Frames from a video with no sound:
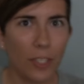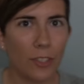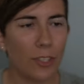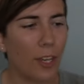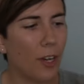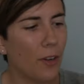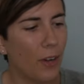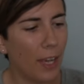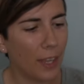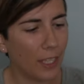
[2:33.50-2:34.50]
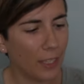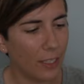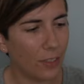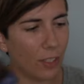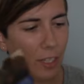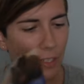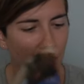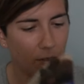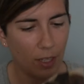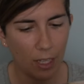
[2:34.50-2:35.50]
So I think these are
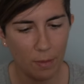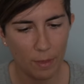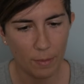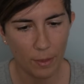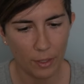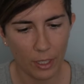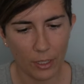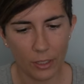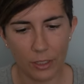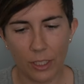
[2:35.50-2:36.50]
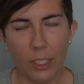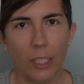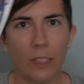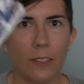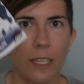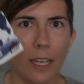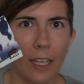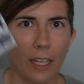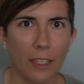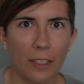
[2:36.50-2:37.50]
awesome. They gave me both colors. See, I
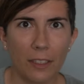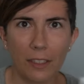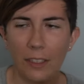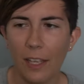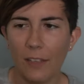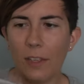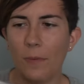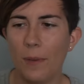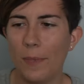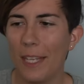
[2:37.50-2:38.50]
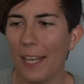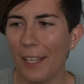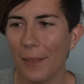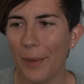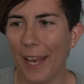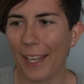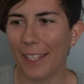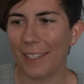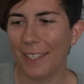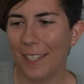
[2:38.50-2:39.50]
kind of, as I ripped it out of the
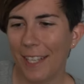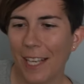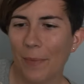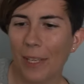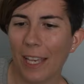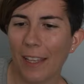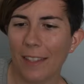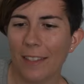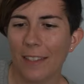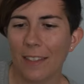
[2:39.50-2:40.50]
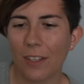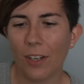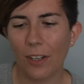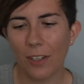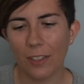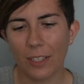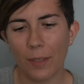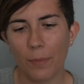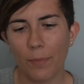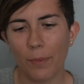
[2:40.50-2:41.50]
package. But yeah, this is called,
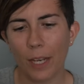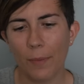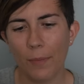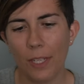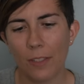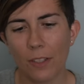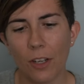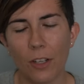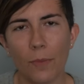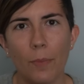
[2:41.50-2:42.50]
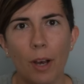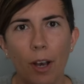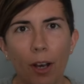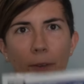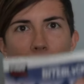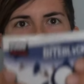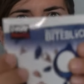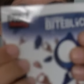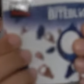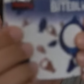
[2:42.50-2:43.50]
the company's called Paw
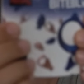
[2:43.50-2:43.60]
Ready.